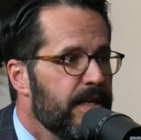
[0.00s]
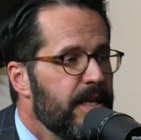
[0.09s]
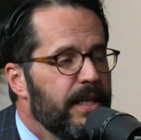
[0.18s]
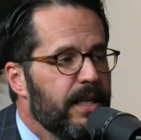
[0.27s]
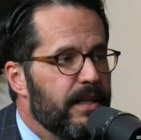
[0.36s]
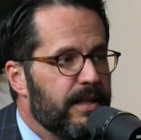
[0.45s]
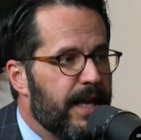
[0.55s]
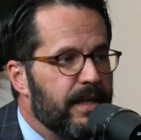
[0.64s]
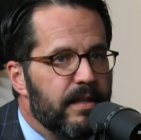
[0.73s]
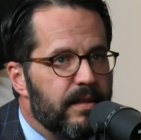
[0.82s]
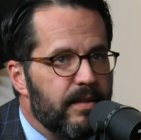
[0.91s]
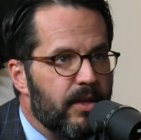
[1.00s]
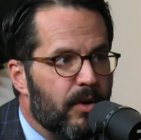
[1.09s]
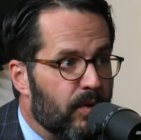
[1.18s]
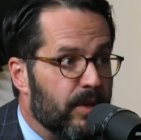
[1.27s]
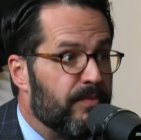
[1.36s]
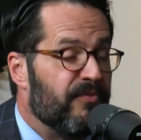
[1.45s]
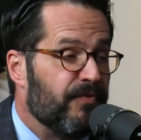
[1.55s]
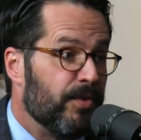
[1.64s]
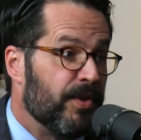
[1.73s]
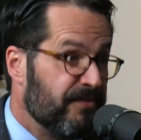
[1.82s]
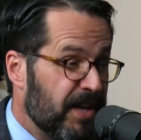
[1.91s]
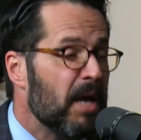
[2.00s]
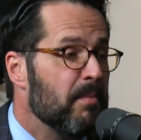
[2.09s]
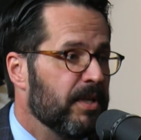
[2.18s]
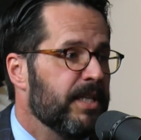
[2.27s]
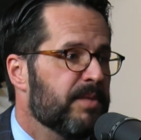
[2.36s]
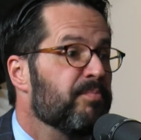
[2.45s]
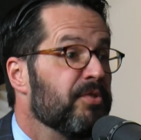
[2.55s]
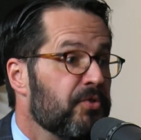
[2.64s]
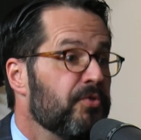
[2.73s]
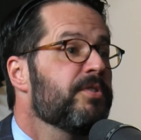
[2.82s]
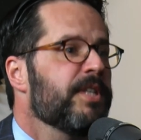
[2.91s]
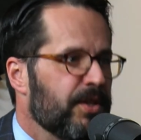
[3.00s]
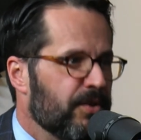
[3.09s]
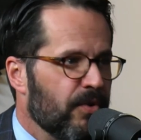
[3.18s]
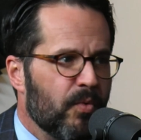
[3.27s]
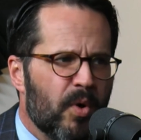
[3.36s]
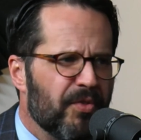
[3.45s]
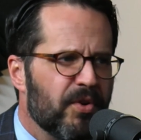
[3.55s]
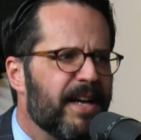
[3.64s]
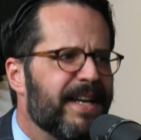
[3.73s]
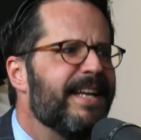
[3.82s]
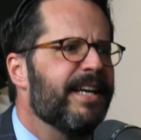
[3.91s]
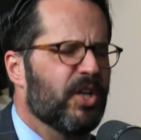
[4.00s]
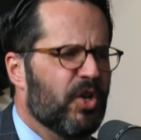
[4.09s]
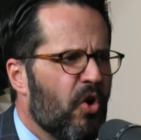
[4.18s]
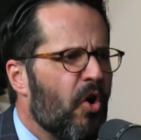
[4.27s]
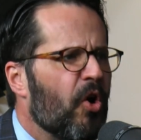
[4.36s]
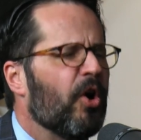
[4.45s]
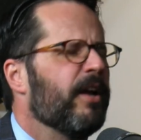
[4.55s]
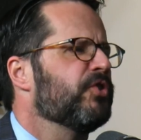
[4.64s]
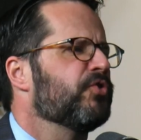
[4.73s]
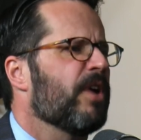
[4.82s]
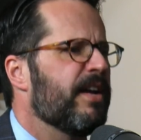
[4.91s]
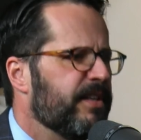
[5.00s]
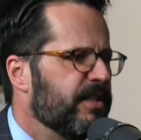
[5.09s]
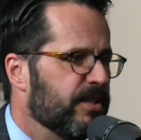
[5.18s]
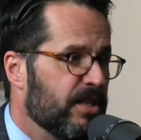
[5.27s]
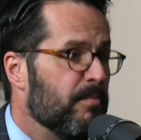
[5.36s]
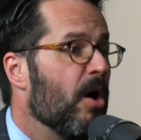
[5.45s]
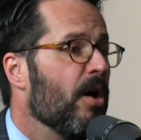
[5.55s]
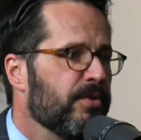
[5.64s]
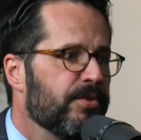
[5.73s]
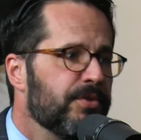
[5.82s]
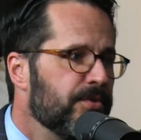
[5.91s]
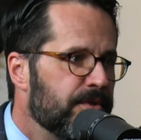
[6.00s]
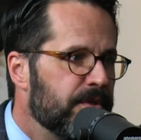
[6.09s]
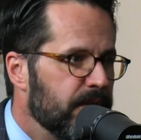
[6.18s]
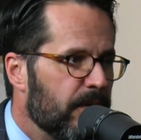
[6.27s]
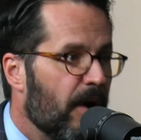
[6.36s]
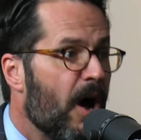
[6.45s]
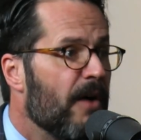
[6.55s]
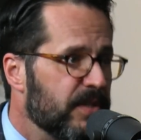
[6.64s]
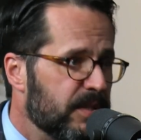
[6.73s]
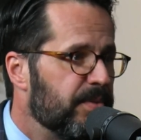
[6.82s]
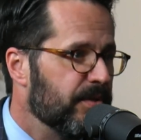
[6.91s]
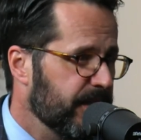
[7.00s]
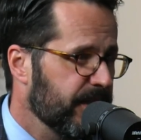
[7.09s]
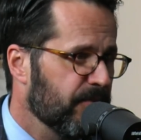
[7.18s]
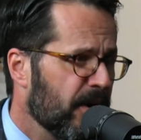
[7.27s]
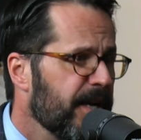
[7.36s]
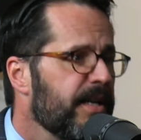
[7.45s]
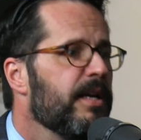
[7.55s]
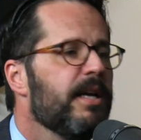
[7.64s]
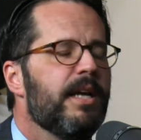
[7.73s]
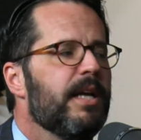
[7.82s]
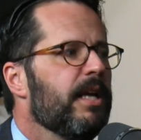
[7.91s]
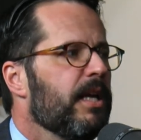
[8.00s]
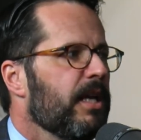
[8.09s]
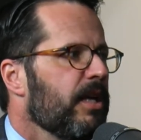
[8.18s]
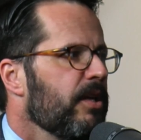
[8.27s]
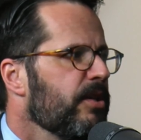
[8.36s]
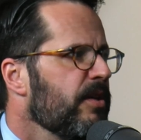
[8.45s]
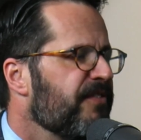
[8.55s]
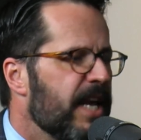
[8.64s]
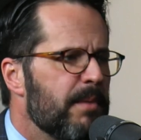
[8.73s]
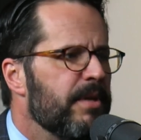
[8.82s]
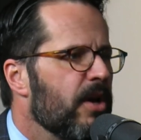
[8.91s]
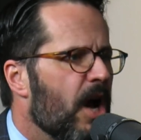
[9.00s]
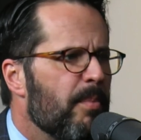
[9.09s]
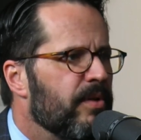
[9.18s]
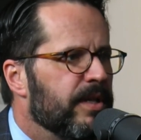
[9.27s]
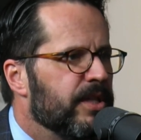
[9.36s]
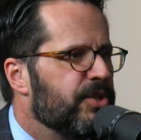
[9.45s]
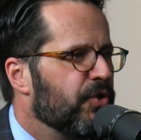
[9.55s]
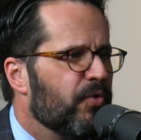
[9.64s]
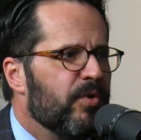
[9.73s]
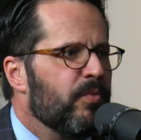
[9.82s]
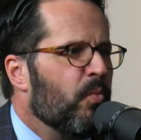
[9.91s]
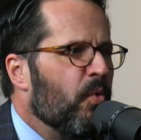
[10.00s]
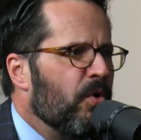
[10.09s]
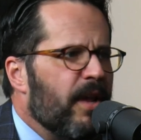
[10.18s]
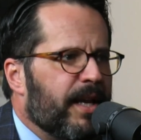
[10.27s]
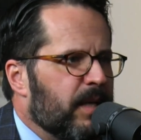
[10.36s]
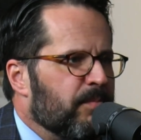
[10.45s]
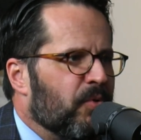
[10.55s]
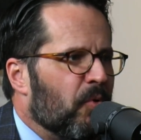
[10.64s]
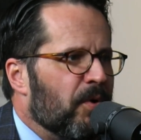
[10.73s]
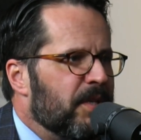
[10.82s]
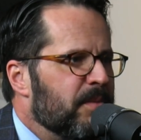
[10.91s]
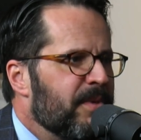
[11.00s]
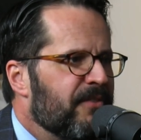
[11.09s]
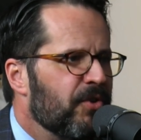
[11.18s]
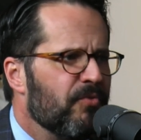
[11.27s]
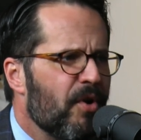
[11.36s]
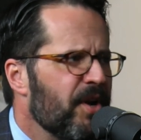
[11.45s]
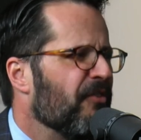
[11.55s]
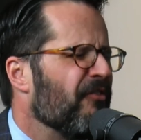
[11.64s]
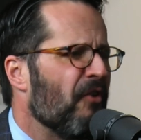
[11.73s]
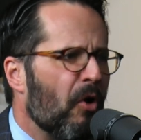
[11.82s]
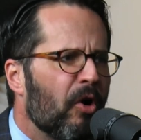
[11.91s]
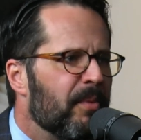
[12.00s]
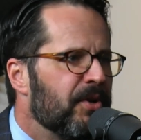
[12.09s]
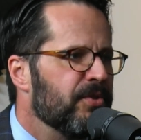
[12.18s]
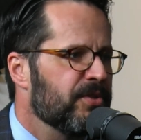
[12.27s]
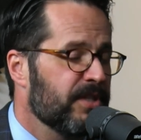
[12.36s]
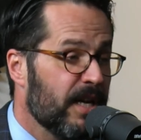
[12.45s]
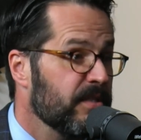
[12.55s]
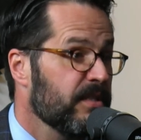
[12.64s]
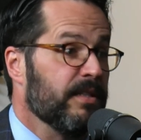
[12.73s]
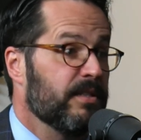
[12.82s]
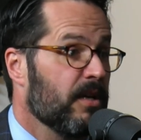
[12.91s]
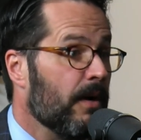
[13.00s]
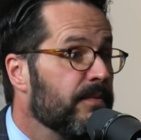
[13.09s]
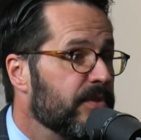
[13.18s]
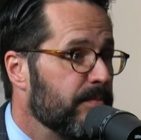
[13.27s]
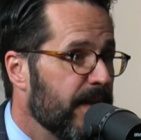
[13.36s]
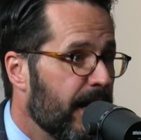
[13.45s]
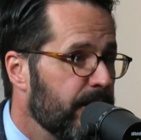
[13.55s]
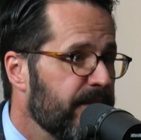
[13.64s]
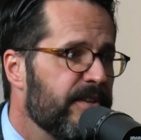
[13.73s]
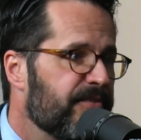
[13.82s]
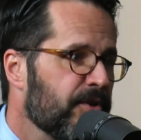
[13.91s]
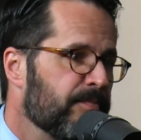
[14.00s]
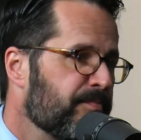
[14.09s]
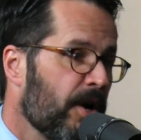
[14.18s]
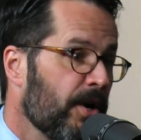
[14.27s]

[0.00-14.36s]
that that you know where the the family is producing their own wealth. They're not getting in a car and driving to some other dude's office building, right. right the family operated. The children were like employees. I mean, if you're running a farm and your sustenance comes from that, or even if you're